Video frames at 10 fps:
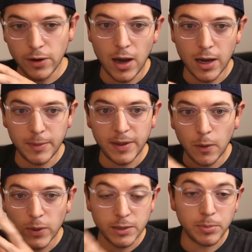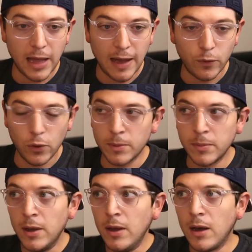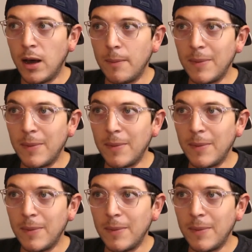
Economy? That was the platform. And I